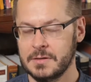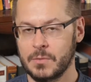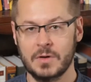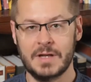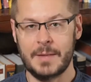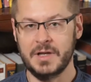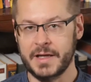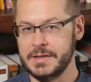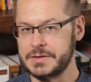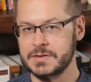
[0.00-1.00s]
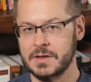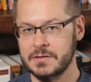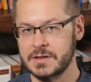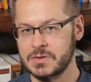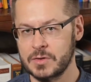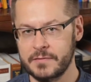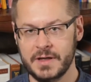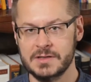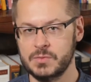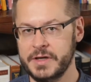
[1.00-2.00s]
Moral obligations aren't the sort of
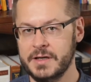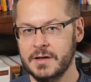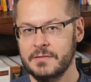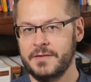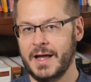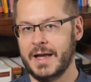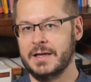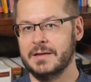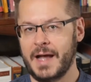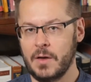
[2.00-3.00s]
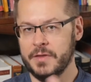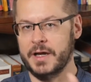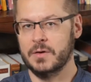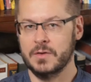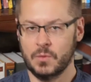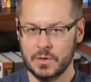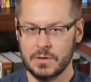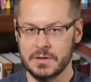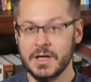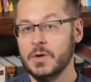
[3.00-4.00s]
things we find out there in the
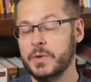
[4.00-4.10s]
world.